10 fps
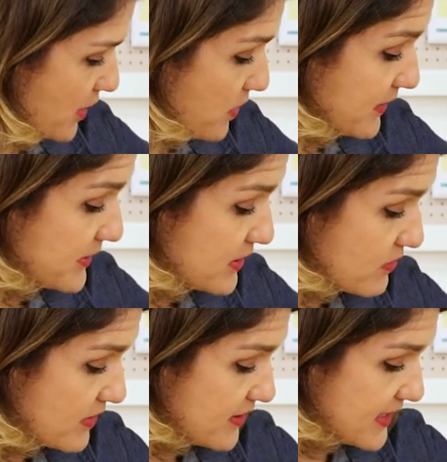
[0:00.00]

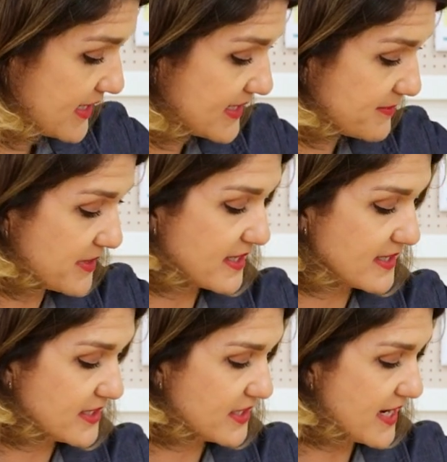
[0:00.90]
quilters rulers,
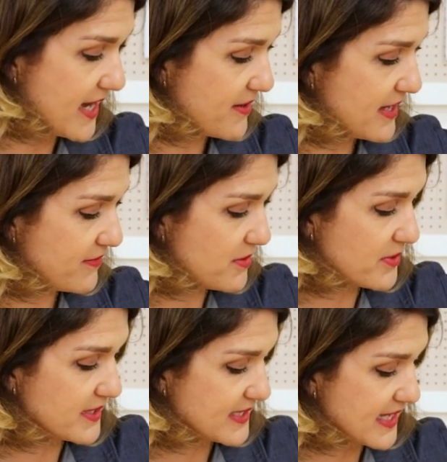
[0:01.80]
because, you know, if you
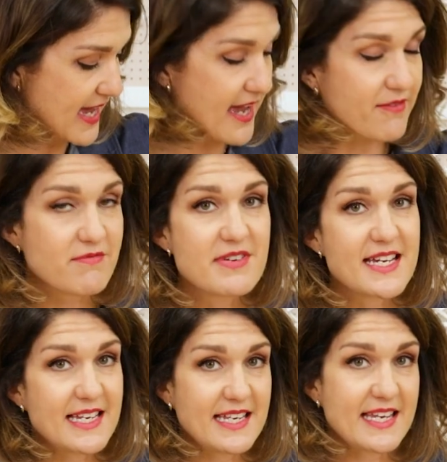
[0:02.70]
want to get a
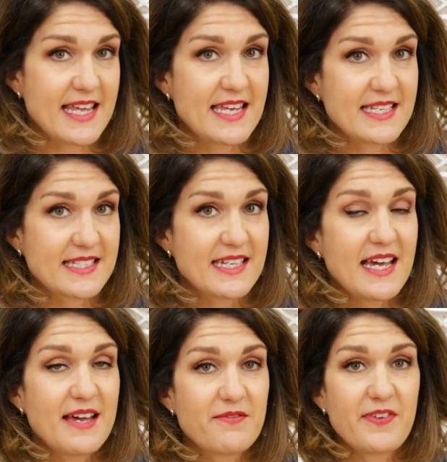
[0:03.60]
really neat
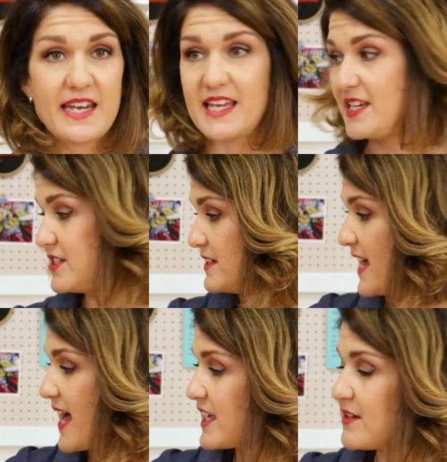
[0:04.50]
finish,
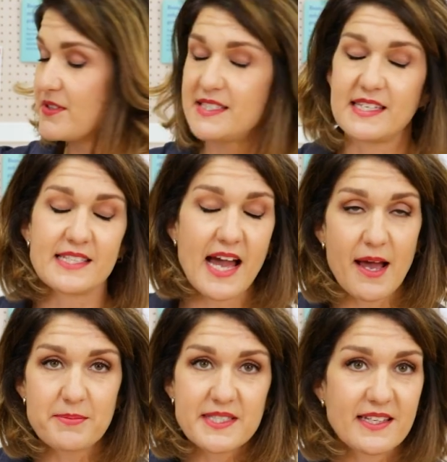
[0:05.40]
accuracy is
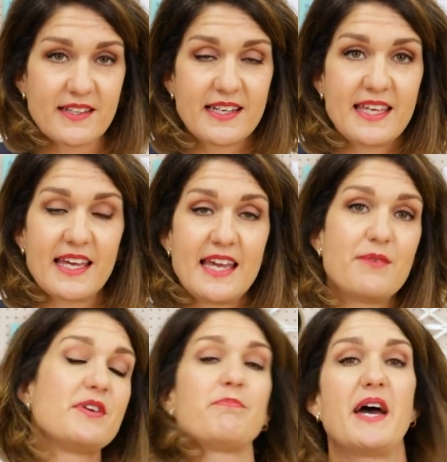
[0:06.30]
absolutely
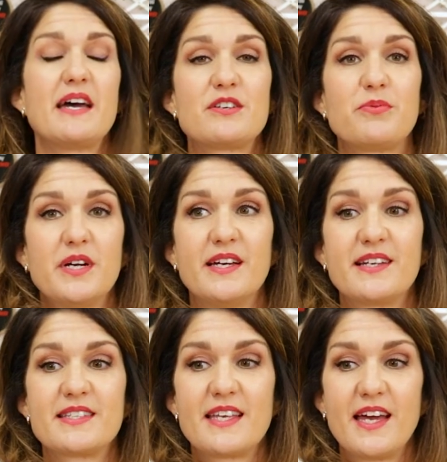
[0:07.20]
key with
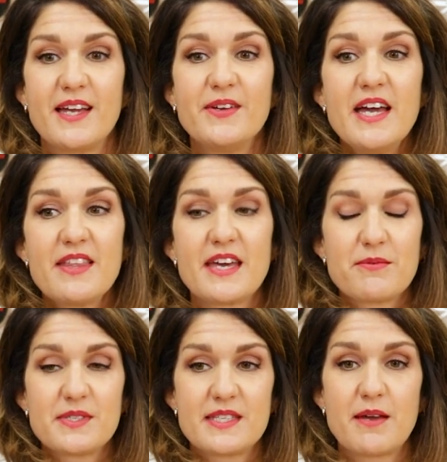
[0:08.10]
patchwork. So
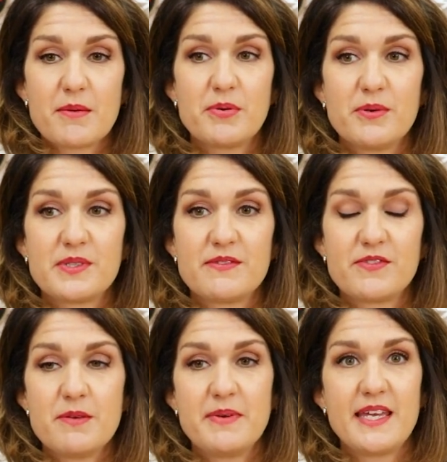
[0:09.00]
that was so
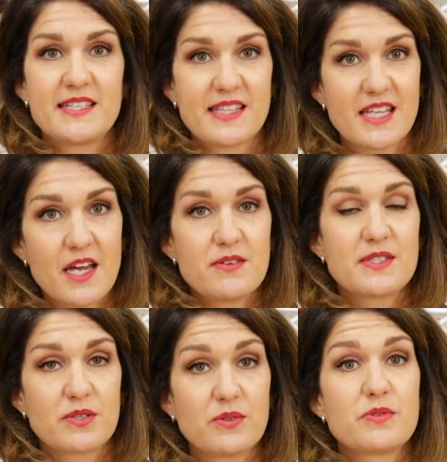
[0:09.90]
important for the bees, and
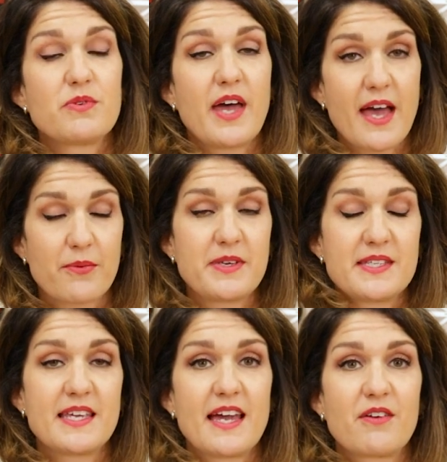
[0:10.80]
those tools will help you
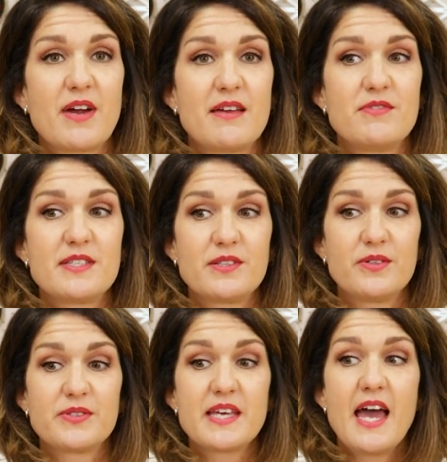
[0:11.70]
to get great
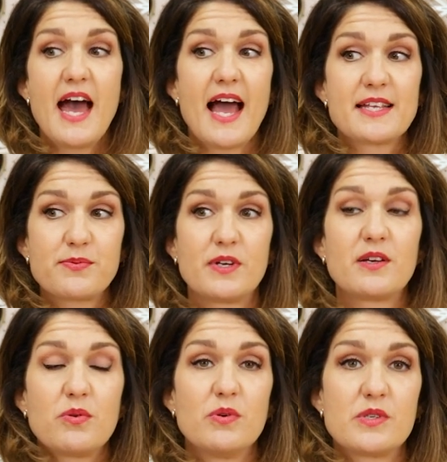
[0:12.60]
results. as
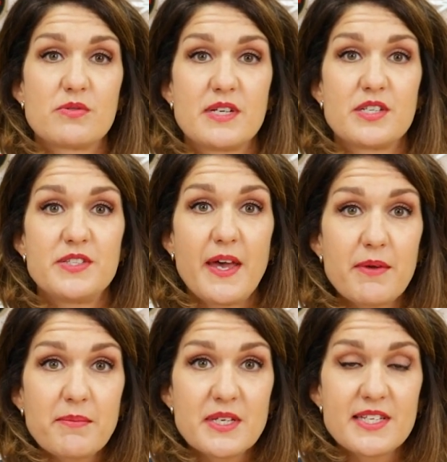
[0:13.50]
will a 1/4 inch
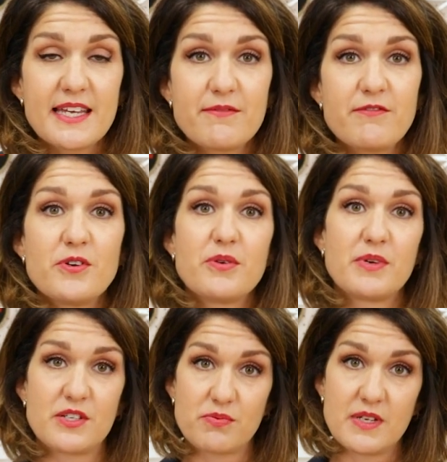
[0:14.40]
sewing machine foot,
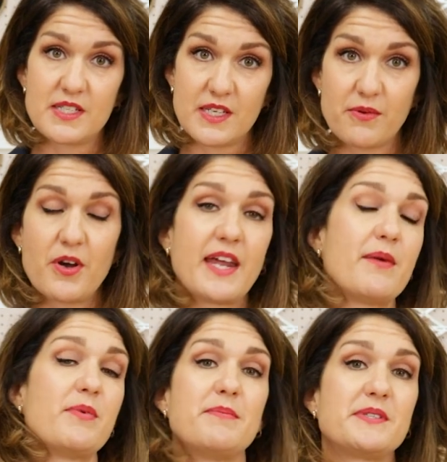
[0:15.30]
which we do on
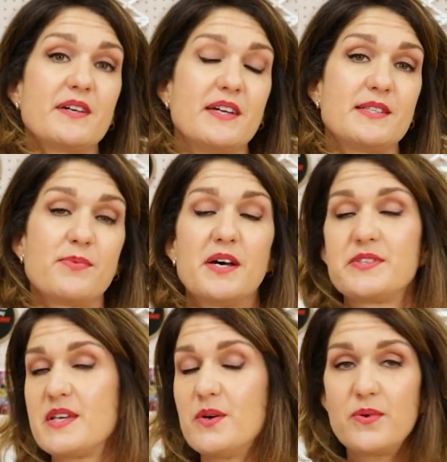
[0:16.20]
our website as well.
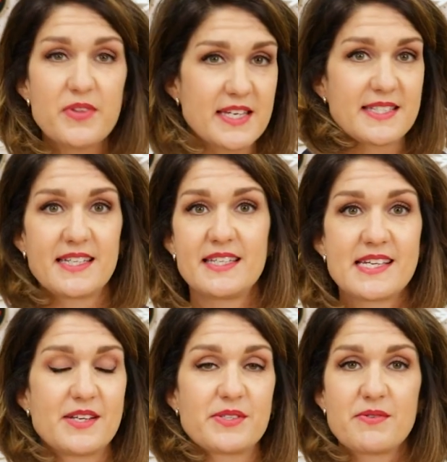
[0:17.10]
So all these
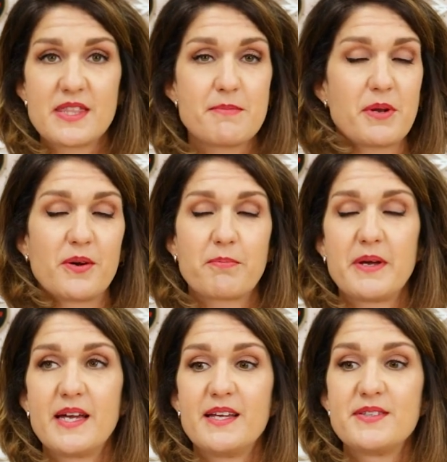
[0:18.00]
details are in the blog
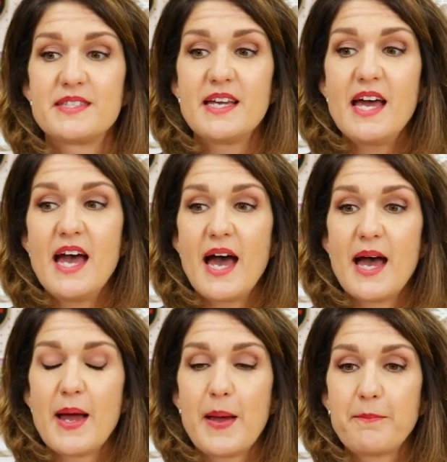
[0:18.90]
post.
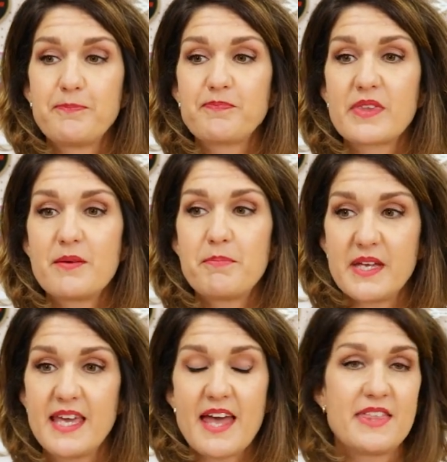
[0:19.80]

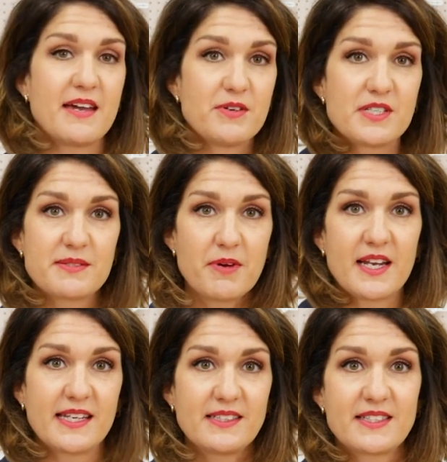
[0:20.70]
But yeah, they were just
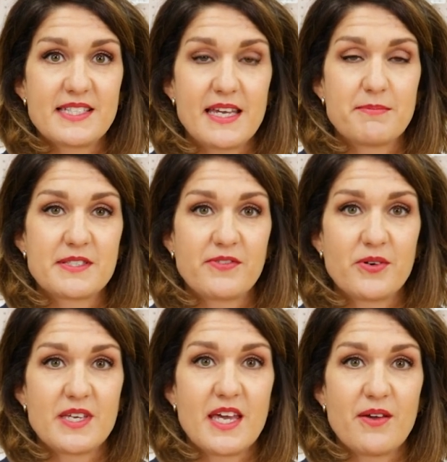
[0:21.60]
my little tips
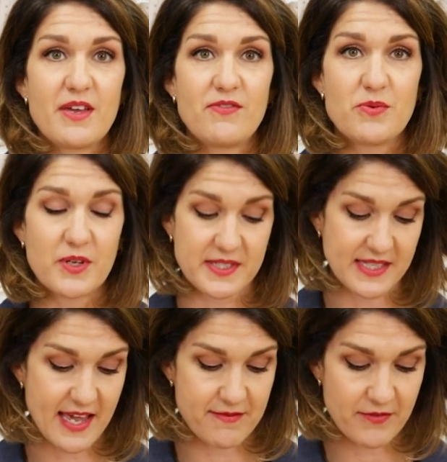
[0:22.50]
for you if you want
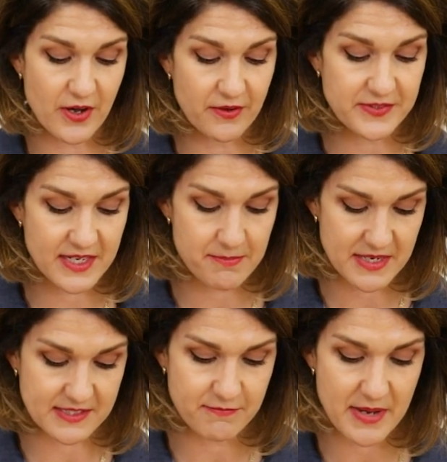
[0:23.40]
to get involved in a
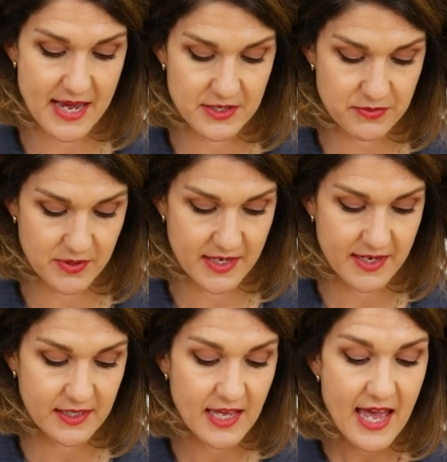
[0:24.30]
bit of
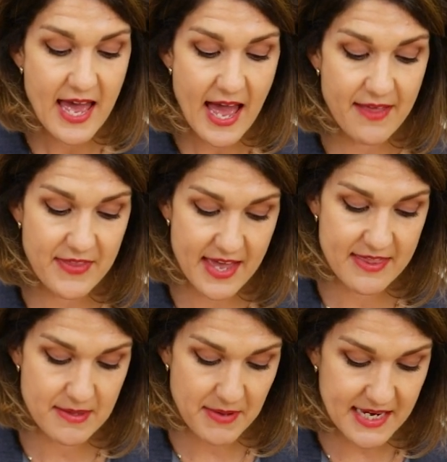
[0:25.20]
patchwork. And
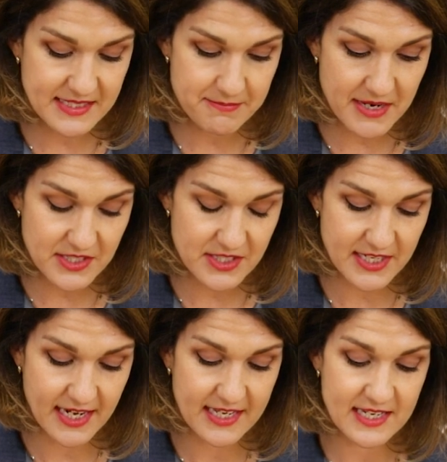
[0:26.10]
then the made to measure
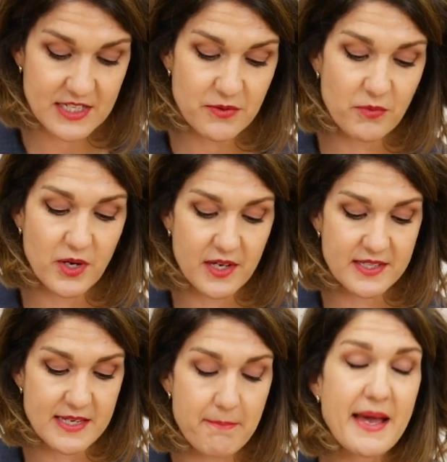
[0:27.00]
challenge
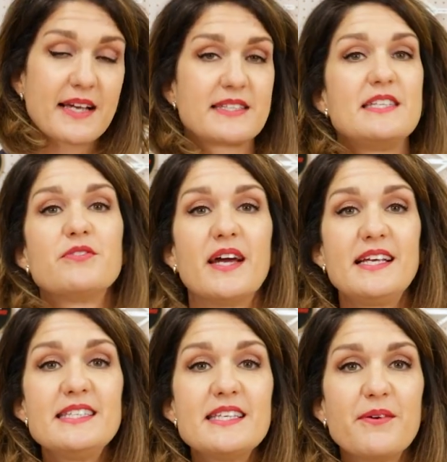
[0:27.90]
was a maxi
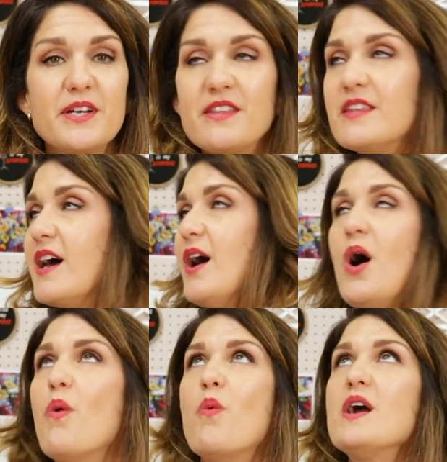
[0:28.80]
dress. So another
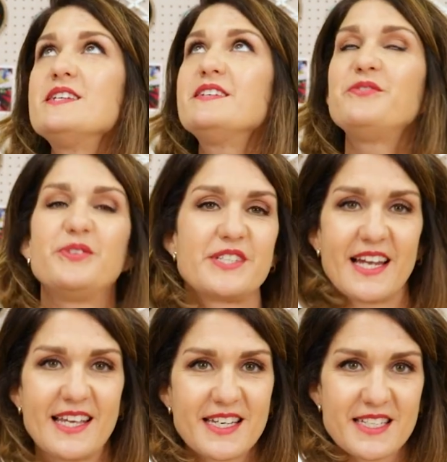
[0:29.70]
wonderful
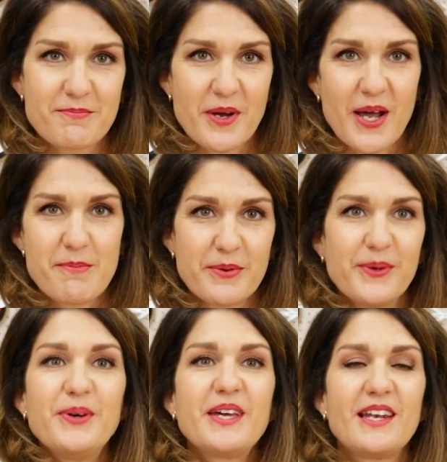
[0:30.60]
challenge in my
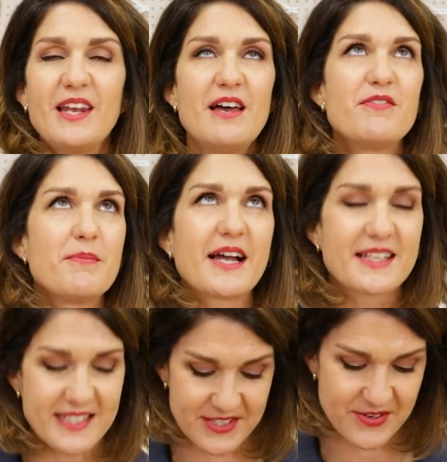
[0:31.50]
book. I love a
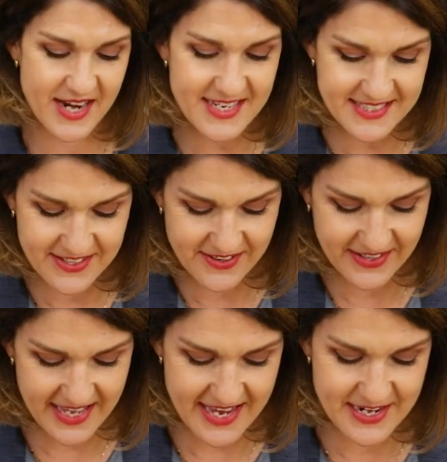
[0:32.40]
maxi dress,
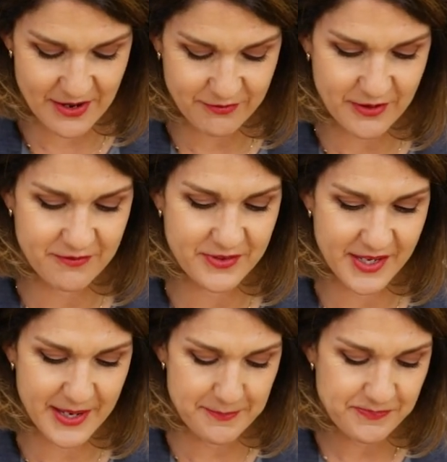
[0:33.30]
can't get enough of
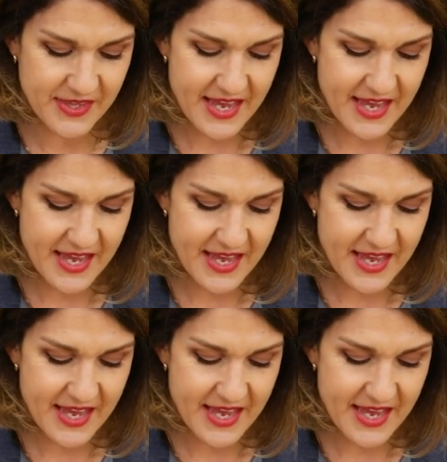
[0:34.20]
them.